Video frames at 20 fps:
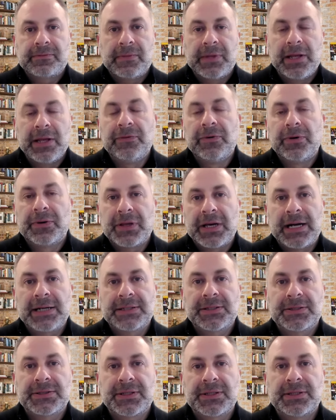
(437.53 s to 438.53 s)
Even with
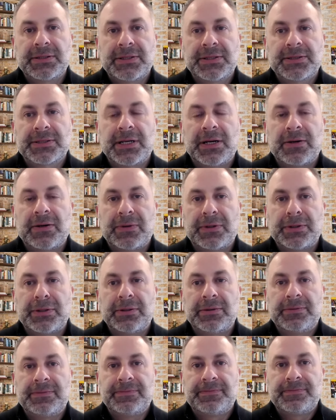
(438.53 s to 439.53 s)
access to the discount
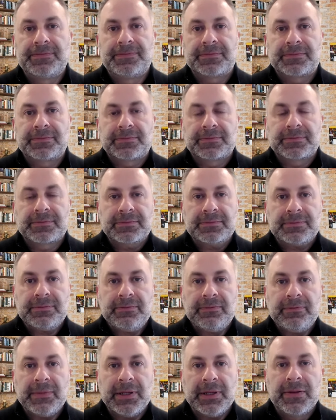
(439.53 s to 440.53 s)
window,
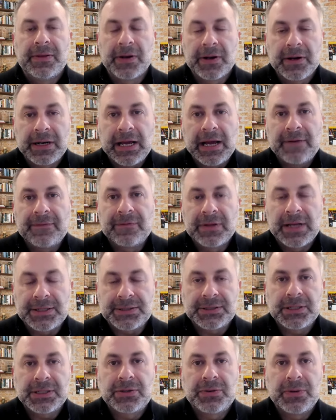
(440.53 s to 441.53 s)
they're going to have
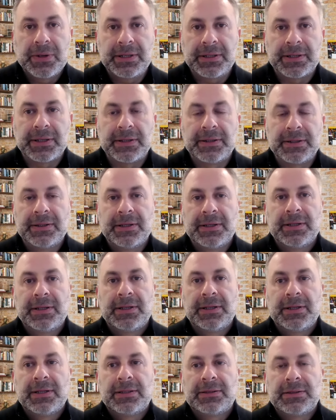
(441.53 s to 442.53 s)
less liquidity
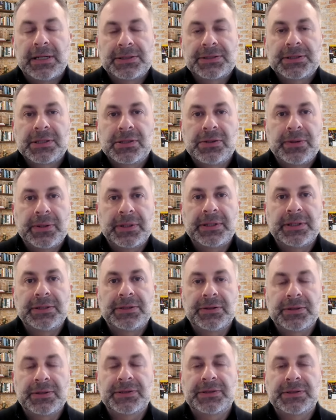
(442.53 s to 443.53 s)

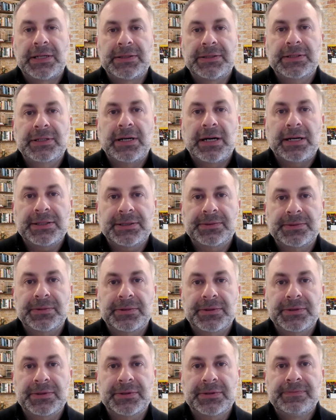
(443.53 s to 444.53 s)
to extend to
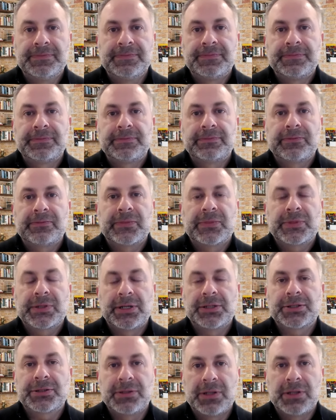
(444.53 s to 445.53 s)
customers. It's
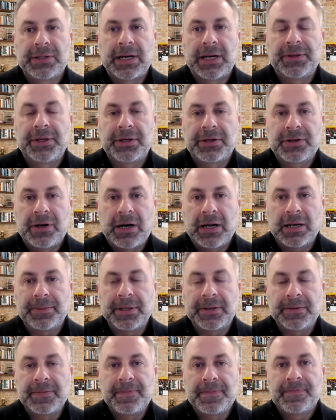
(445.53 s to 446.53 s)
going to slow down the economy.